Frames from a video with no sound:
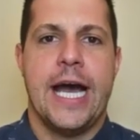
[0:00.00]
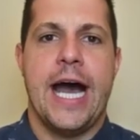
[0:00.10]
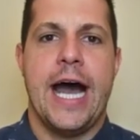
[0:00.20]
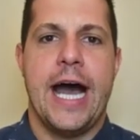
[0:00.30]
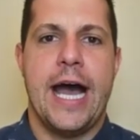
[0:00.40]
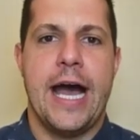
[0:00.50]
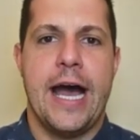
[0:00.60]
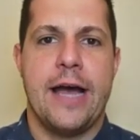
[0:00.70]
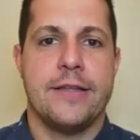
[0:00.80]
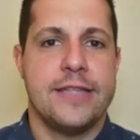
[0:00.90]

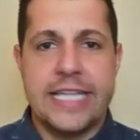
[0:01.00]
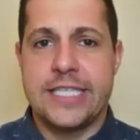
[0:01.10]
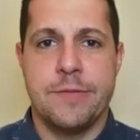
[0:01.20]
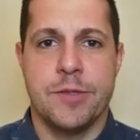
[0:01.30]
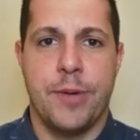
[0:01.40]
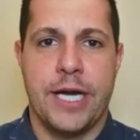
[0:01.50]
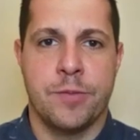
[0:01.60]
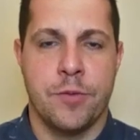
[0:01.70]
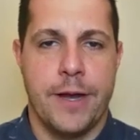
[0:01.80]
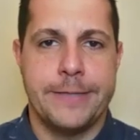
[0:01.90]
That seems
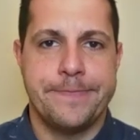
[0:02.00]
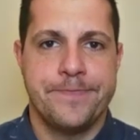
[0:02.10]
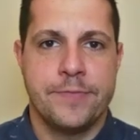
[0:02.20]
impossible, right?